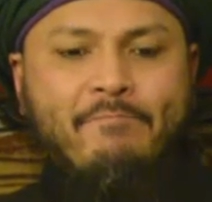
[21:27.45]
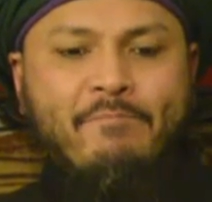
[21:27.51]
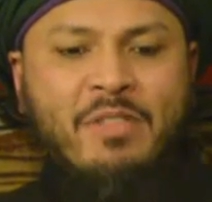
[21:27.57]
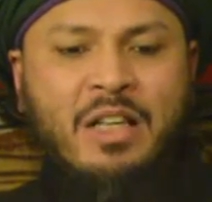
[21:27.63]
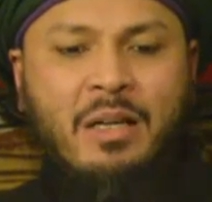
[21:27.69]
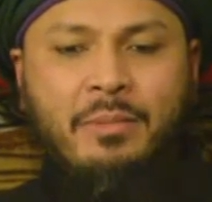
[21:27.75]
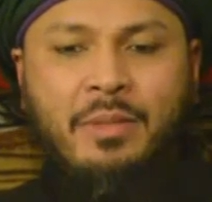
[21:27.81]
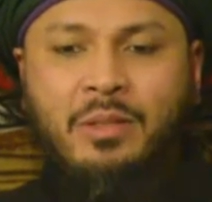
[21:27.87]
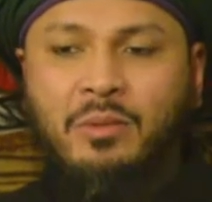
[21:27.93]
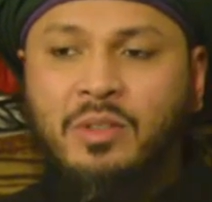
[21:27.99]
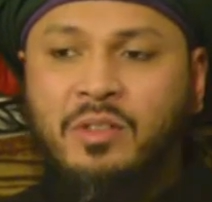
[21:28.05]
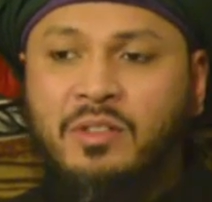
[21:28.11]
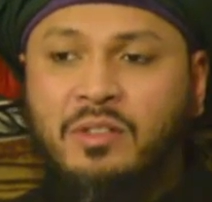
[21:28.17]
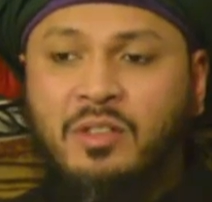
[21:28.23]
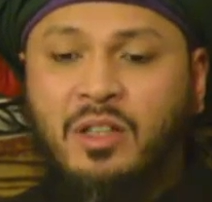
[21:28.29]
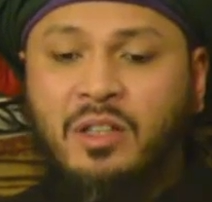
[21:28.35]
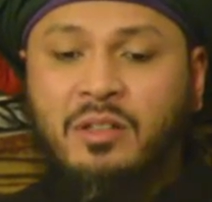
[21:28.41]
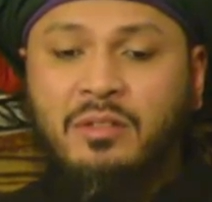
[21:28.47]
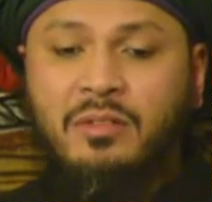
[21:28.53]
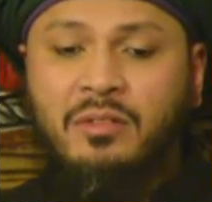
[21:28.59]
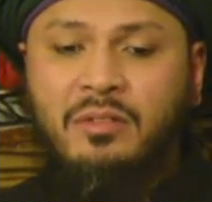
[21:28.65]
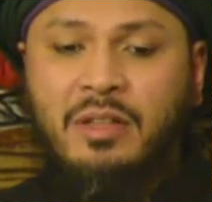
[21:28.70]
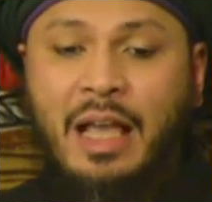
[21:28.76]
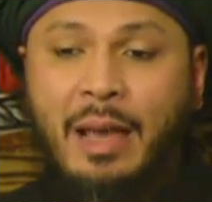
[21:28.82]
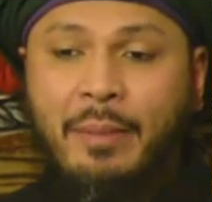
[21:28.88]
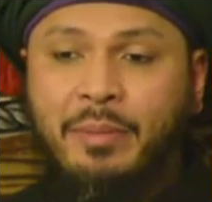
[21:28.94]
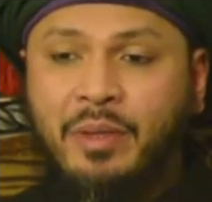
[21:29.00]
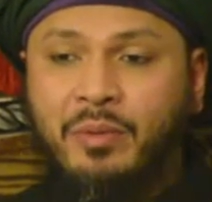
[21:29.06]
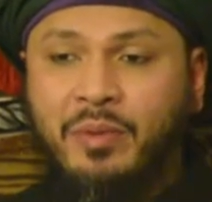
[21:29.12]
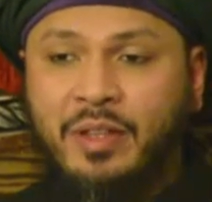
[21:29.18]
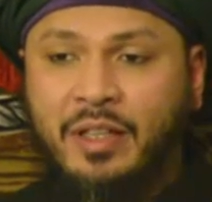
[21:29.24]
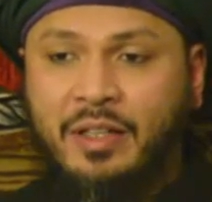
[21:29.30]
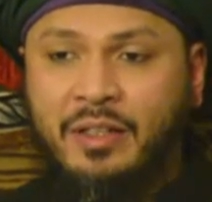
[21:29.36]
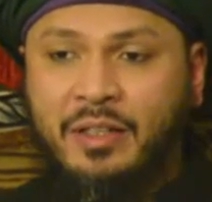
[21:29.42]
Qabil was not happy
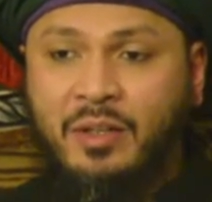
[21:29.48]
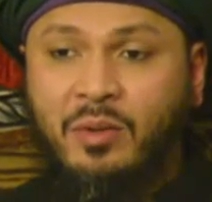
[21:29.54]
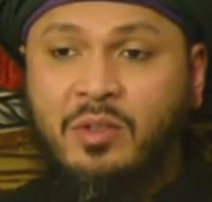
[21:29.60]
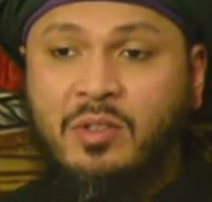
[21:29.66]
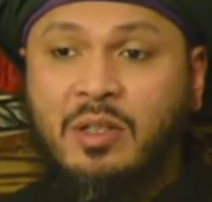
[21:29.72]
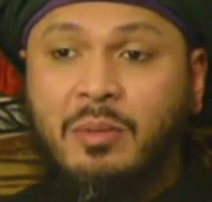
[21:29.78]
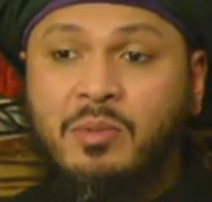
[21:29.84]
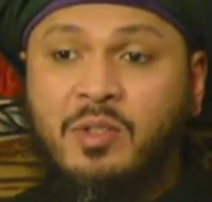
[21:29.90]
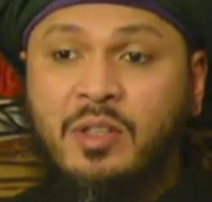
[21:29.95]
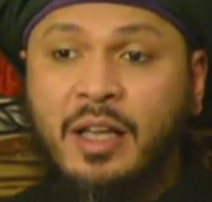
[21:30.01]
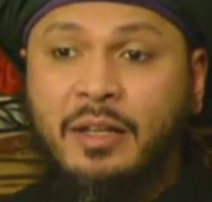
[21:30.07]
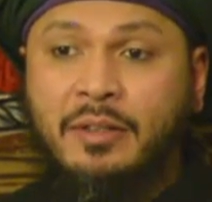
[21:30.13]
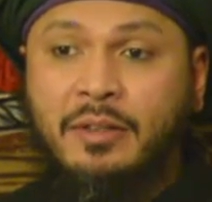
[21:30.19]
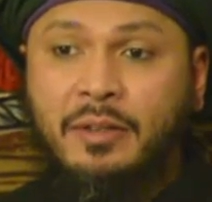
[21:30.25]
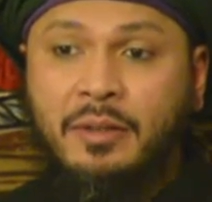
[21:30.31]
with it. He was upset.